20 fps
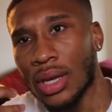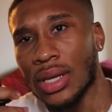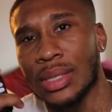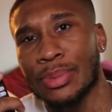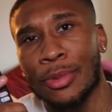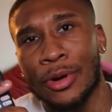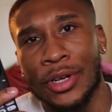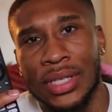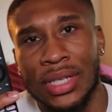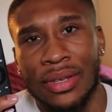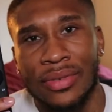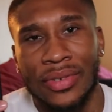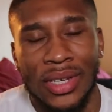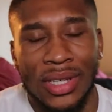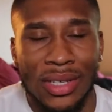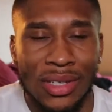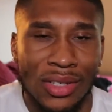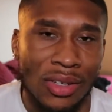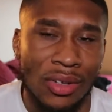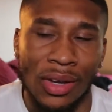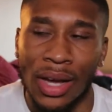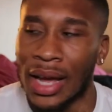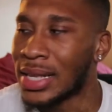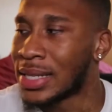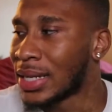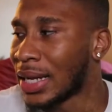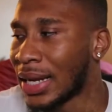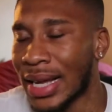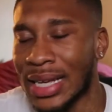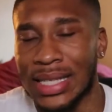smart TV, so it
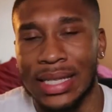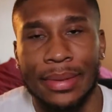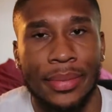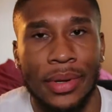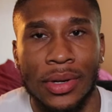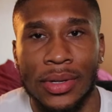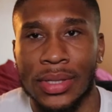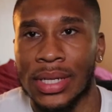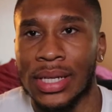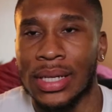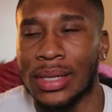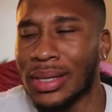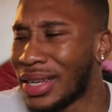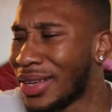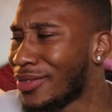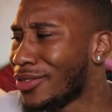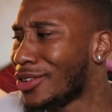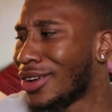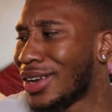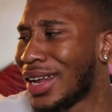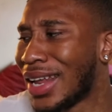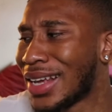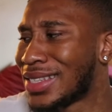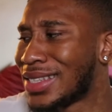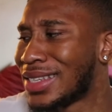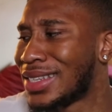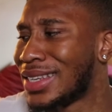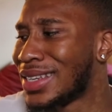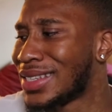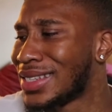has Alexa built in, even though
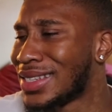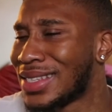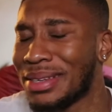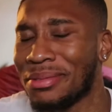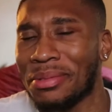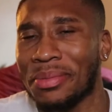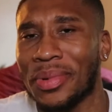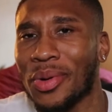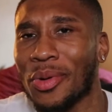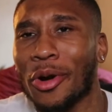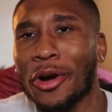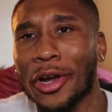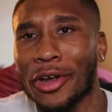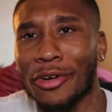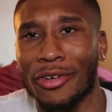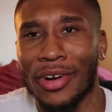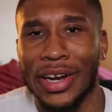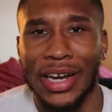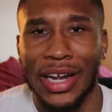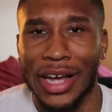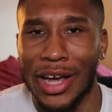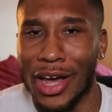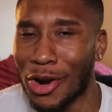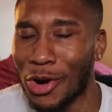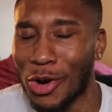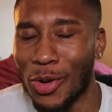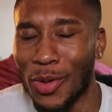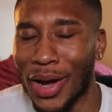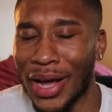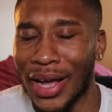Alexa doesn't seem to be working right now, I
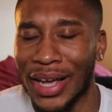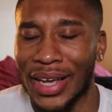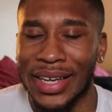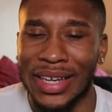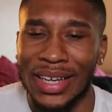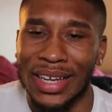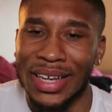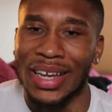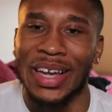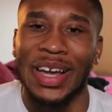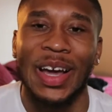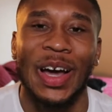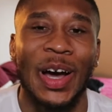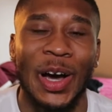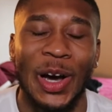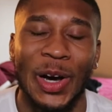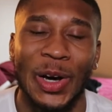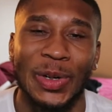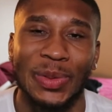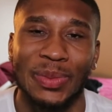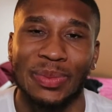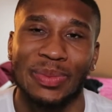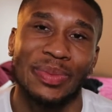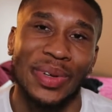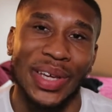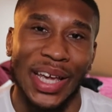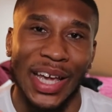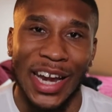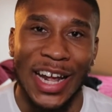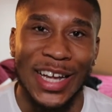don't know why. Um,
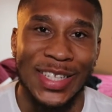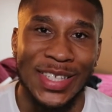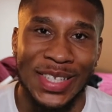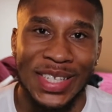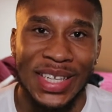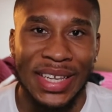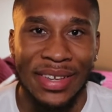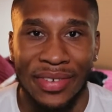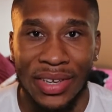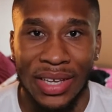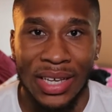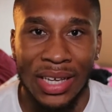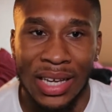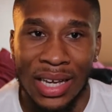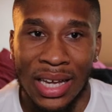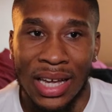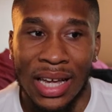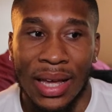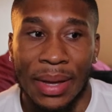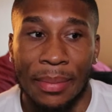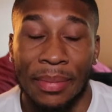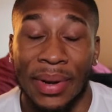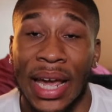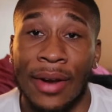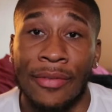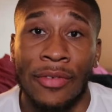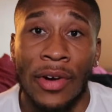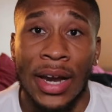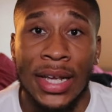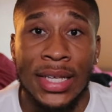but yeah, that's the TV.
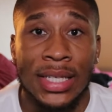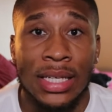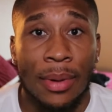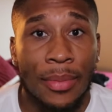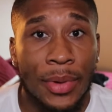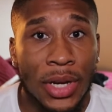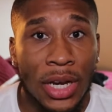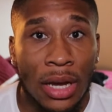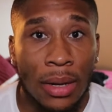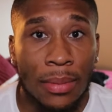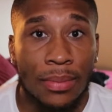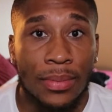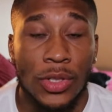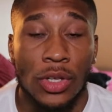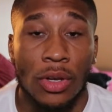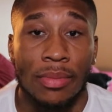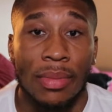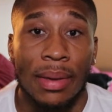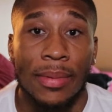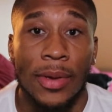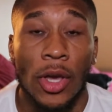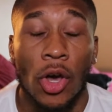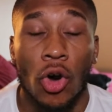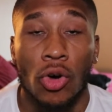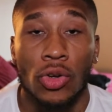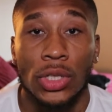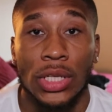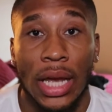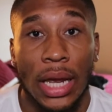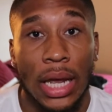Black Friday's coming up, so maybe
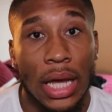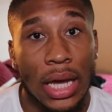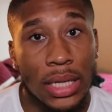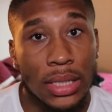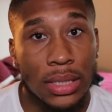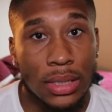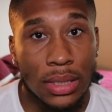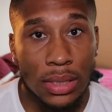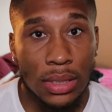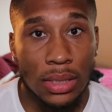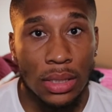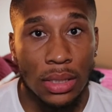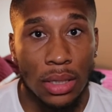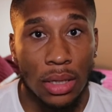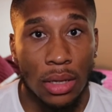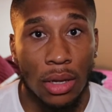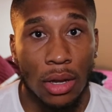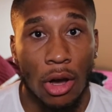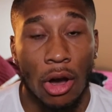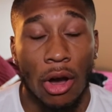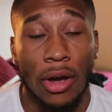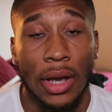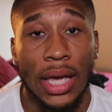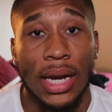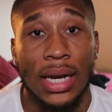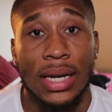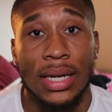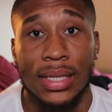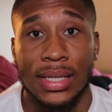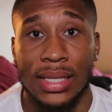hold your guns on
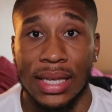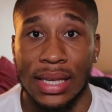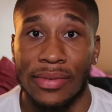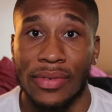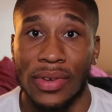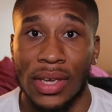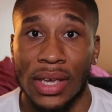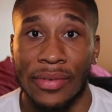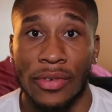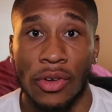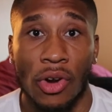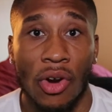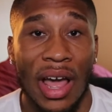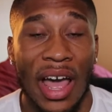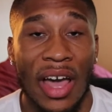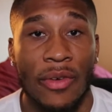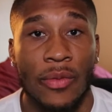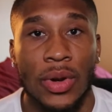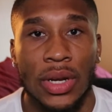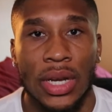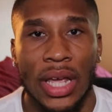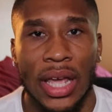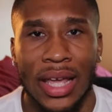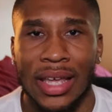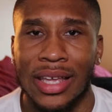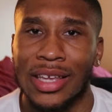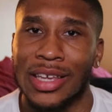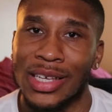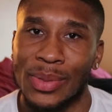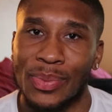getting a TV. If you don't have one
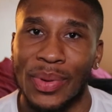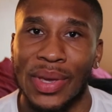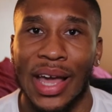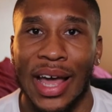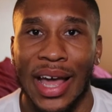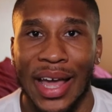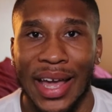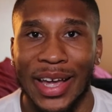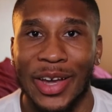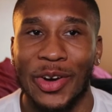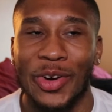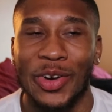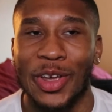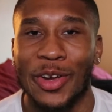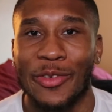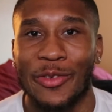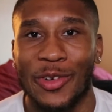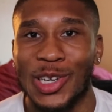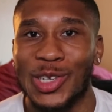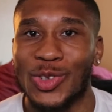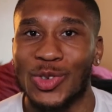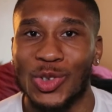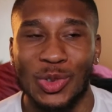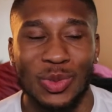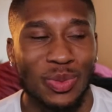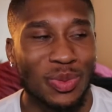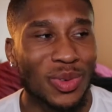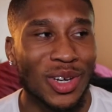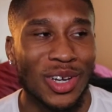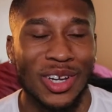yet, it's BI. Go to your friend's
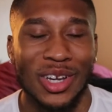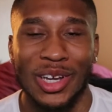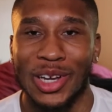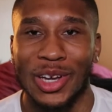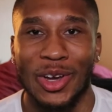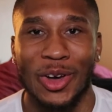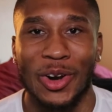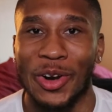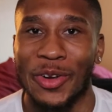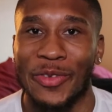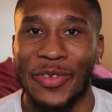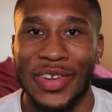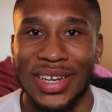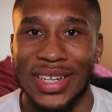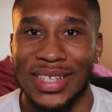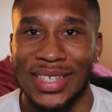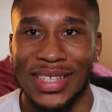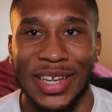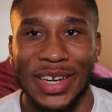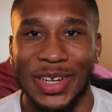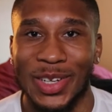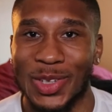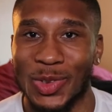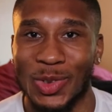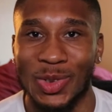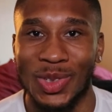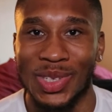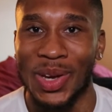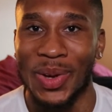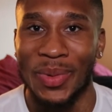room, go to the fitness center,
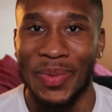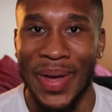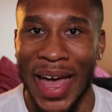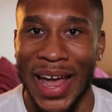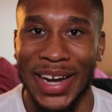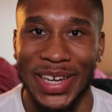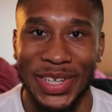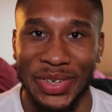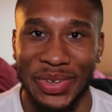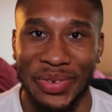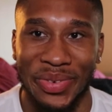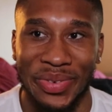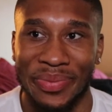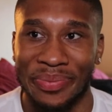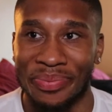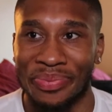do something active.